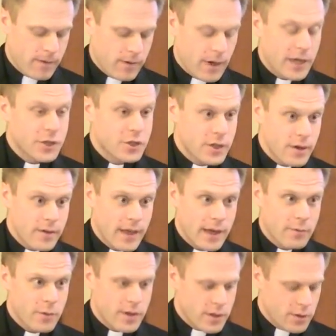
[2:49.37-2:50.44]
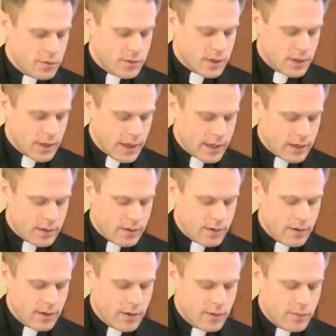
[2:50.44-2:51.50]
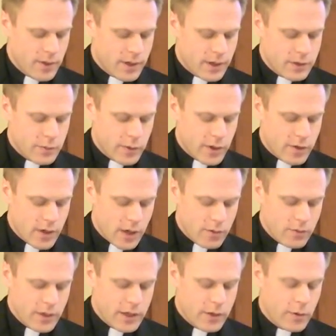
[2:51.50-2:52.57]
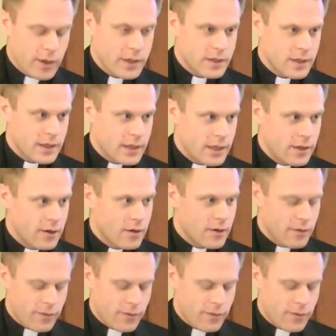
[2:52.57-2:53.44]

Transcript: I share that with you tonight because we are not only going to hear